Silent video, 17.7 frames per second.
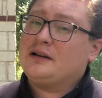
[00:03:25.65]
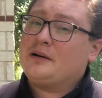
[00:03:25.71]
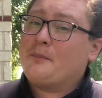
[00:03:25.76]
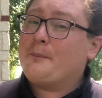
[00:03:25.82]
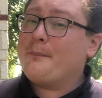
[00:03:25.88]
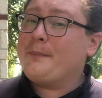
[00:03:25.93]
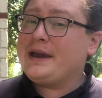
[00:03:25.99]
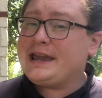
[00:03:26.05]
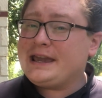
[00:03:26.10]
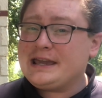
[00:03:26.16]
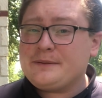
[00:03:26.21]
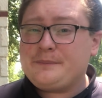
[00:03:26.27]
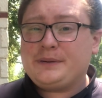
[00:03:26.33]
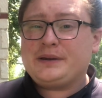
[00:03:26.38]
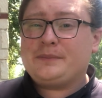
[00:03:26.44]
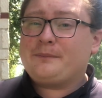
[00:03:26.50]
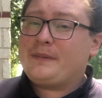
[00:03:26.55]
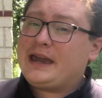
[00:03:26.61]

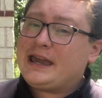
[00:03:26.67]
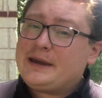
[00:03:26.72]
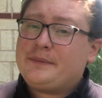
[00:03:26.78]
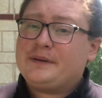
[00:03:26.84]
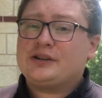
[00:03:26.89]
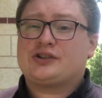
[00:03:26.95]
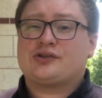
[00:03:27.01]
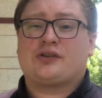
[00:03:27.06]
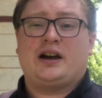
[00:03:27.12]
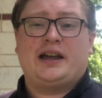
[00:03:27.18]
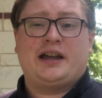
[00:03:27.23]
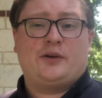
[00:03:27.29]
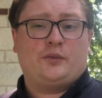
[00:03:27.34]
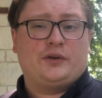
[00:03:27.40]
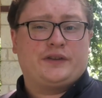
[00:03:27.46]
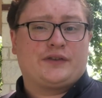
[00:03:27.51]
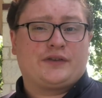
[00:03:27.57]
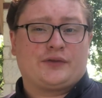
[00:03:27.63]
Maybe try
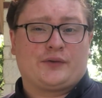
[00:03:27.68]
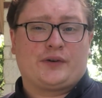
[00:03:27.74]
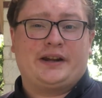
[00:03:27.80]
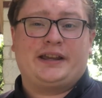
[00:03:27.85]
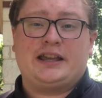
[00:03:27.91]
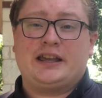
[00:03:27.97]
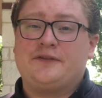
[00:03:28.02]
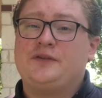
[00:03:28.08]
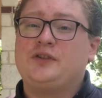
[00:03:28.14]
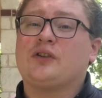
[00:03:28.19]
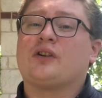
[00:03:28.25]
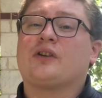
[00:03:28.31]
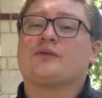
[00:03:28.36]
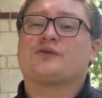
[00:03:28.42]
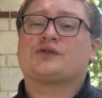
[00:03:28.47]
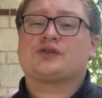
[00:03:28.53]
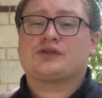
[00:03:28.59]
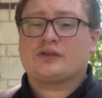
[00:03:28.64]
it with 3 if you're
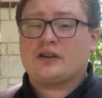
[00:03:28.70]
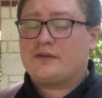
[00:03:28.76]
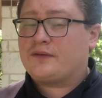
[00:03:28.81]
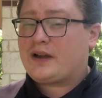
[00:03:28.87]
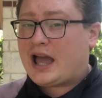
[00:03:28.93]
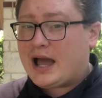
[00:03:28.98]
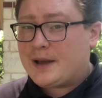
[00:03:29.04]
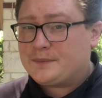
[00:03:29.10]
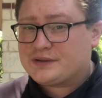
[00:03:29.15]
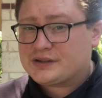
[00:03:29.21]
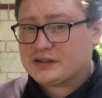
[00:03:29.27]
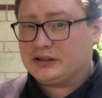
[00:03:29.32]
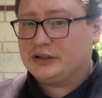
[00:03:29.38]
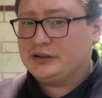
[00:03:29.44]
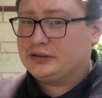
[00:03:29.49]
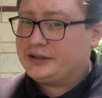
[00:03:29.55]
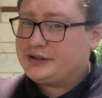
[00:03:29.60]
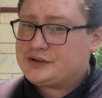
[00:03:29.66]

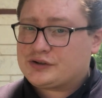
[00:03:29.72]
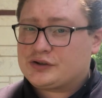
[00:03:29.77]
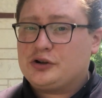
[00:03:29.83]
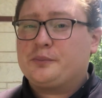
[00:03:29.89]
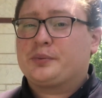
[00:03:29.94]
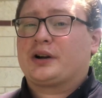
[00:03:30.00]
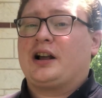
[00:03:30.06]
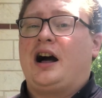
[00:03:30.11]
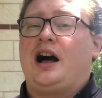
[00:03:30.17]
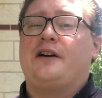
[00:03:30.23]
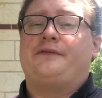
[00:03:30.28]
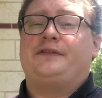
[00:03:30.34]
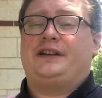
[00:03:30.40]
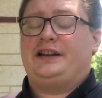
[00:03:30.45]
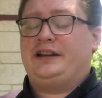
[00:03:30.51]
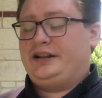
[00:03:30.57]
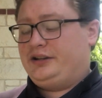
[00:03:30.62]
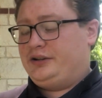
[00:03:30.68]
absolutely super
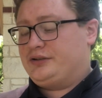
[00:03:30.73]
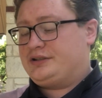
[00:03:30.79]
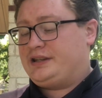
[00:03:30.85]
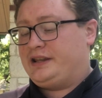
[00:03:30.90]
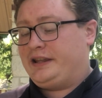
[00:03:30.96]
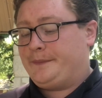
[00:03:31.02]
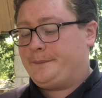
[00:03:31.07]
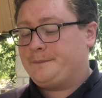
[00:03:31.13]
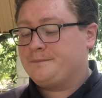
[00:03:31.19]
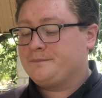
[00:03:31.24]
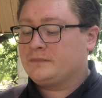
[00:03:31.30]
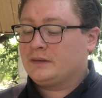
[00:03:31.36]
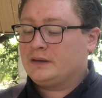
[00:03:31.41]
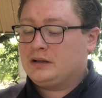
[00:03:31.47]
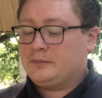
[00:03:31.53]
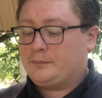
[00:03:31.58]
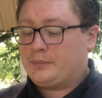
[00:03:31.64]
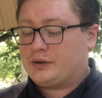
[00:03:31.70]
confident in your team.
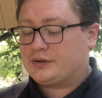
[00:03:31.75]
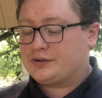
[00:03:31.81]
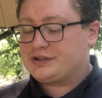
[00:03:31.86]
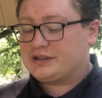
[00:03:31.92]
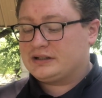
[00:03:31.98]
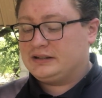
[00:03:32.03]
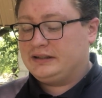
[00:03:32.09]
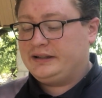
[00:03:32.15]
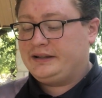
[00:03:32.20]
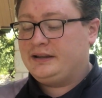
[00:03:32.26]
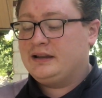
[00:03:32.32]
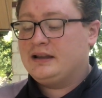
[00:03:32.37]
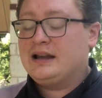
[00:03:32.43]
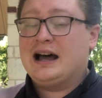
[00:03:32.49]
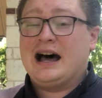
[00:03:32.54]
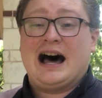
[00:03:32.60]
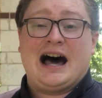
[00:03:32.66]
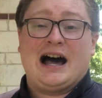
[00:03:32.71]
Personally,
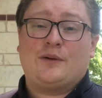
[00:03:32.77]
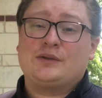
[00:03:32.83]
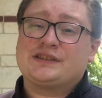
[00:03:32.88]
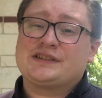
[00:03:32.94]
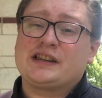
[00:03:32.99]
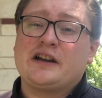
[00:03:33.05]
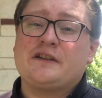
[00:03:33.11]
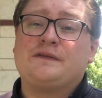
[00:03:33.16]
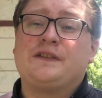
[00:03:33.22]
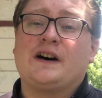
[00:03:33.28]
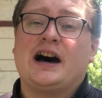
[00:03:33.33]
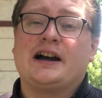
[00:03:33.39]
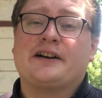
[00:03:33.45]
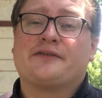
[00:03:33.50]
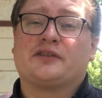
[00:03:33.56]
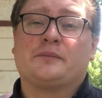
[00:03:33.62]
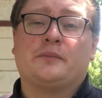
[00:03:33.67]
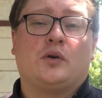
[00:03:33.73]
I would say
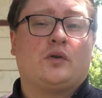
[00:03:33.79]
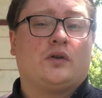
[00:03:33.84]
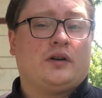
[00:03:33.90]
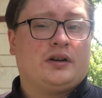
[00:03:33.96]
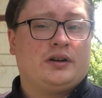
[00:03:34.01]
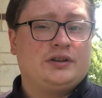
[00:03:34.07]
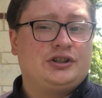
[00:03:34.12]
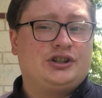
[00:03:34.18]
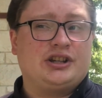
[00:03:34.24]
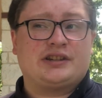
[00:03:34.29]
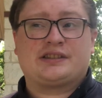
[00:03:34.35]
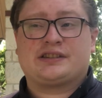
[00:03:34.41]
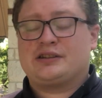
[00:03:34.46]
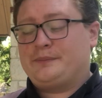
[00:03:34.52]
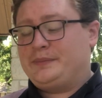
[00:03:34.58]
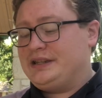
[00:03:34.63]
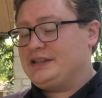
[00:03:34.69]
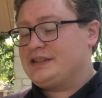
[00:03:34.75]
5 or more just
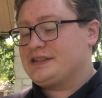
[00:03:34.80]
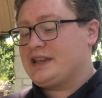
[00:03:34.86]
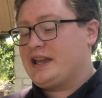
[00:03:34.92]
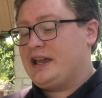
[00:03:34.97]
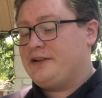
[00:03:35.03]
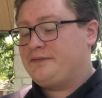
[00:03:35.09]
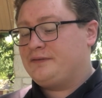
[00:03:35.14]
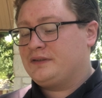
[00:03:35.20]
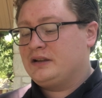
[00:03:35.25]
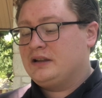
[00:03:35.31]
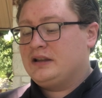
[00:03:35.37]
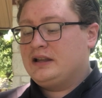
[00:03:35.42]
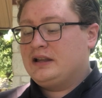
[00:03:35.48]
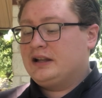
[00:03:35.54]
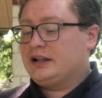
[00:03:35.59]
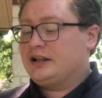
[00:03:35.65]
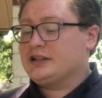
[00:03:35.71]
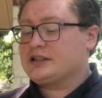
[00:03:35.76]
to be safe,
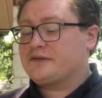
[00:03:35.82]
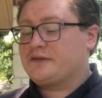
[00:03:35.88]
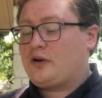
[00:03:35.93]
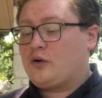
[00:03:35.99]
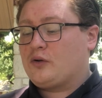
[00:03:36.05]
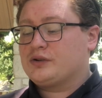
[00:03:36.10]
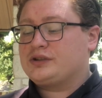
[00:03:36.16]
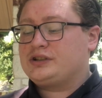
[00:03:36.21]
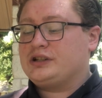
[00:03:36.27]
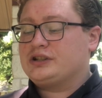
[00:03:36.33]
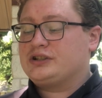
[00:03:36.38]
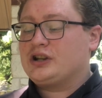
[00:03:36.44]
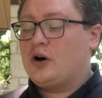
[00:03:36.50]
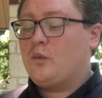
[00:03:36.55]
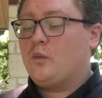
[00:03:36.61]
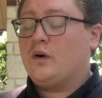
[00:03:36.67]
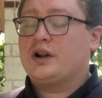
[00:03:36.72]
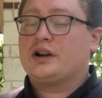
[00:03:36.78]
because of course you
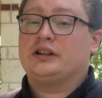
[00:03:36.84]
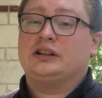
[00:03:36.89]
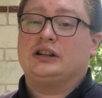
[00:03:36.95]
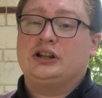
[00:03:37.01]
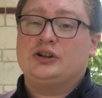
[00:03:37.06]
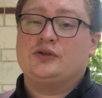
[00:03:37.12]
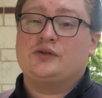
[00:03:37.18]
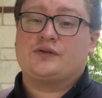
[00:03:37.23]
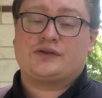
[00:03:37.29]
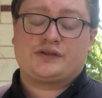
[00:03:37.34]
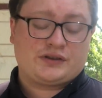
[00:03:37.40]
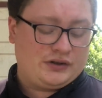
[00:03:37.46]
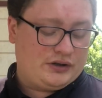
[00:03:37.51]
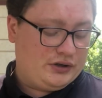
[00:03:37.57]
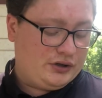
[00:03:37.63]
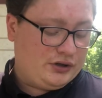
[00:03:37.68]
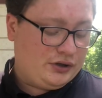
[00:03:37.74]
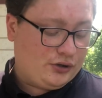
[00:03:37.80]
don't want to lose
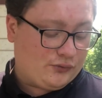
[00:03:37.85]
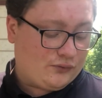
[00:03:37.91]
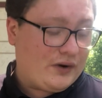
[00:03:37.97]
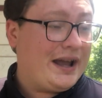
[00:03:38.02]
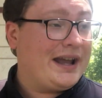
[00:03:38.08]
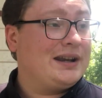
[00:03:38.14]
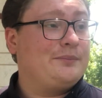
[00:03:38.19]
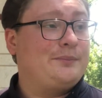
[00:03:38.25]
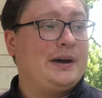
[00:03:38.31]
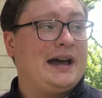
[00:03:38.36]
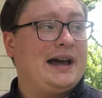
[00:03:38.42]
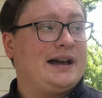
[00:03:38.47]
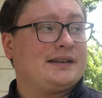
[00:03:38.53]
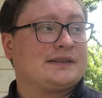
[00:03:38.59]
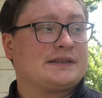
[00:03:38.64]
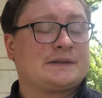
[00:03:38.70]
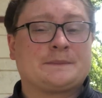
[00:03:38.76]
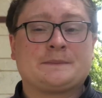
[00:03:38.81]
your raid
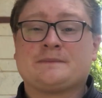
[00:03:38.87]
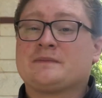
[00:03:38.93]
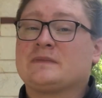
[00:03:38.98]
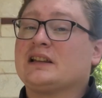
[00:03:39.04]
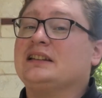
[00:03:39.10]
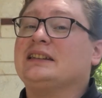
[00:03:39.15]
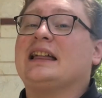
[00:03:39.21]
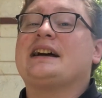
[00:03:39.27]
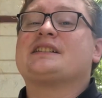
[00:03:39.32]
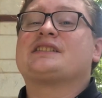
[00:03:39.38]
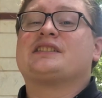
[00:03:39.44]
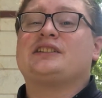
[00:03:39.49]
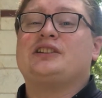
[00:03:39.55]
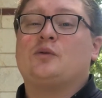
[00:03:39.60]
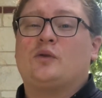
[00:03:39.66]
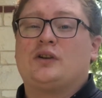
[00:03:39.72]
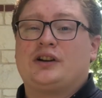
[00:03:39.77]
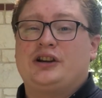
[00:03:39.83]
pass. Last thing
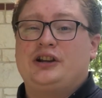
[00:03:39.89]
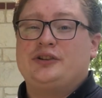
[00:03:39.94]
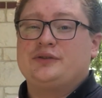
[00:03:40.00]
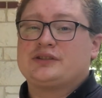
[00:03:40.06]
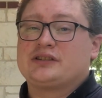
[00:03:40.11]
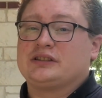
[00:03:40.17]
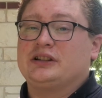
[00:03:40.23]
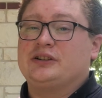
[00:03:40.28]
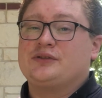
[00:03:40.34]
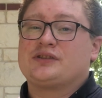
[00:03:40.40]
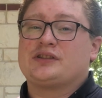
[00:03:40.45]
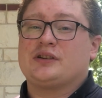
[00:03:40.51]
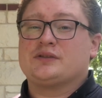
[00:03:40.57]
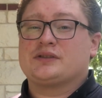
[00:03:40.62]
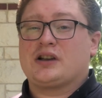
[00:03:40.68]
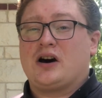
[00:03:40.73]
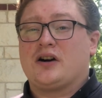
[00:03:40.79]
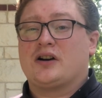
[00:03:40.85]
you want to do is lose
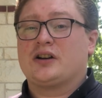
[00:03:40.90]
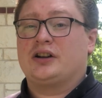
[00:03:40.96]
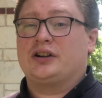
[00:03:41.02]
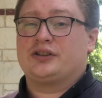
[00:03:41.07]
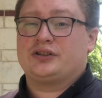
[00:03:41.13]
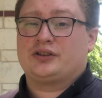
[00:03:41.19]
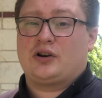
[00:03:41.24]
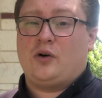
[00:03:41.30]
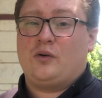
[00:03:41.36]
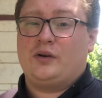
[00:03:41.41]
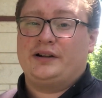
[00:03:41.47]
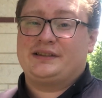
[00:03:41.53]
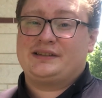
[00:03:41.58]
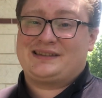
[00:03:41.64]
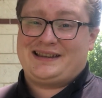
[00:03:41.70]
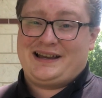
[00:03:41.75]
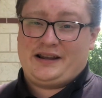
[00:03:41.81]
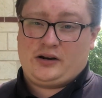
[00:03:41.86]
those hard-earned
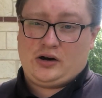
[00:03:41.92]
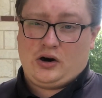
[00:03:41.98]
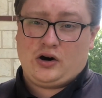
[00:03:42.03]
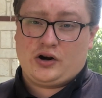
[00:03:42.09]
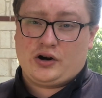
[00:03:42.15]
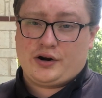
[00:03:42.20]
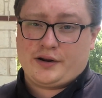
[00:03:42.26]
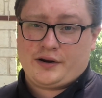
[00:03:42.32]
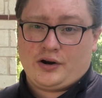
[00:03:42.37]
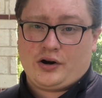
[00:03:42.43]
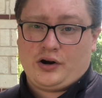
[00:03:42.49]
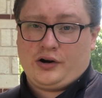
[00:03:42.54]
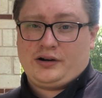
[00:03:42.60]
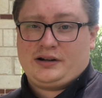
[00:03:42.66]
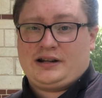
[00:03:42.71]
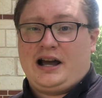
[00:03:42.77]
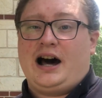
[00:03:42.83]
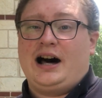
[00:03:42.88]
coins, that
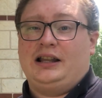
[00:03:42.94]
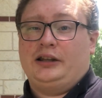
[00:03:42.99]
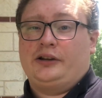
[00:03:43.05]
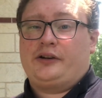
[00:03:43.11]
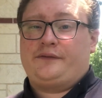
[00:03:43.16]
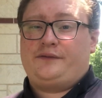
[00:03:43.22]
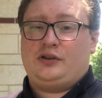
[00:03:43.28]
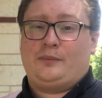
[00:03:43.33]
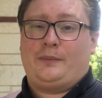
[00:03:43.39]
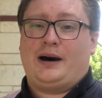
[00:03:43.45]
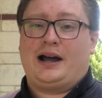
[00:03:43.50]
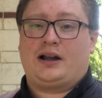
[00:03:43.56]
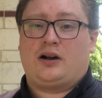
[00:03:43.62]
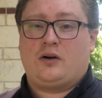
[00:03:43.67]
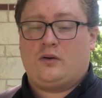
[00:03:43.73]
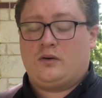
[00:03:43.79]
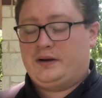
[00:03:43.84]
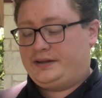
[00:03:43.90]
hard-earned dollar if you buy
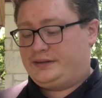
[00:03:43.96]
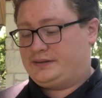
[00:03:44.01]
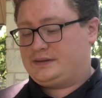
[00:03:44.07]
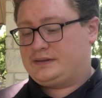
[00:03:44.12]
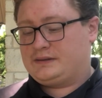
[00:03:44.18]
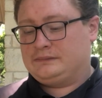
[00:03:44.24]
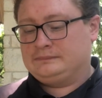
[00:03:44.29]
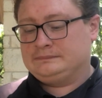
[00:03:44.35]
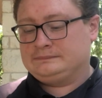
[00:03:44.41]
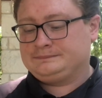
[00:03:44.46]
coins.